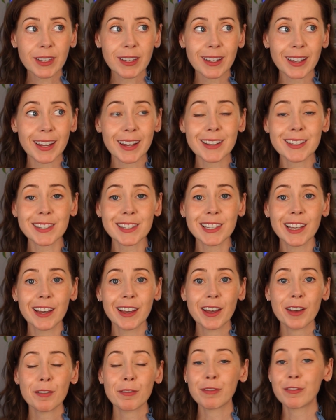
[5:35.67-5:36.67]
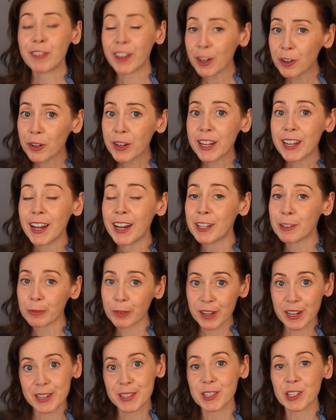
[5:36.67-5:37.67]
it's very
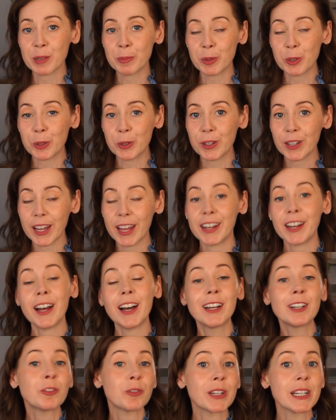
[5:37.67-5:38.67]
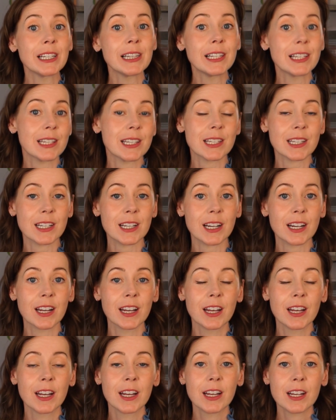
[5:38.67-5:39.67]
unreasonable and unrealistic
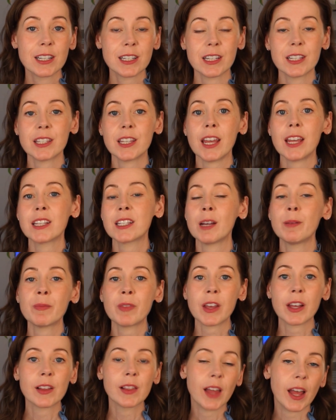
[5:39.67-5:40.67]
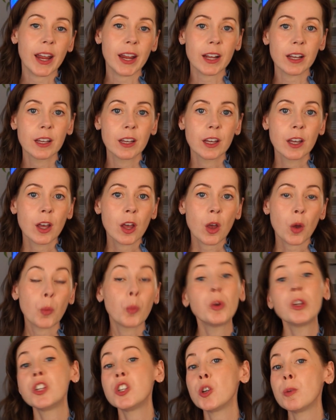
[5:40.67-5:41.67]
to say something like,
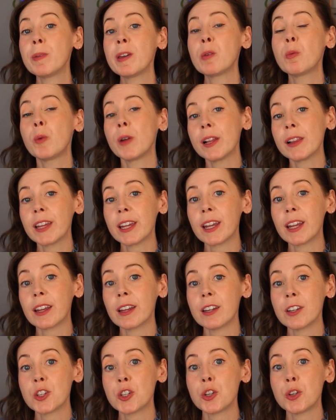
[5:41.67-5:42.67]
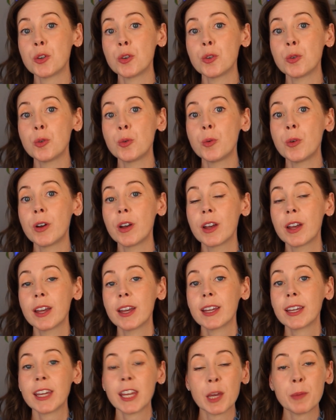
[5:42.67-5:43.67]
would you be willing to
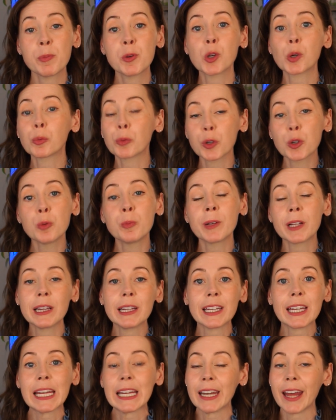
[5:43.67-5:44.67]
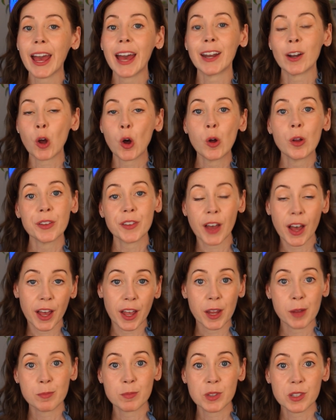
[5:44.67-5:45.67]
keep your room clean at all
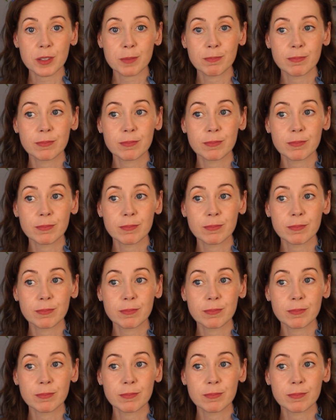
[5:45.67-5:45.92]
times?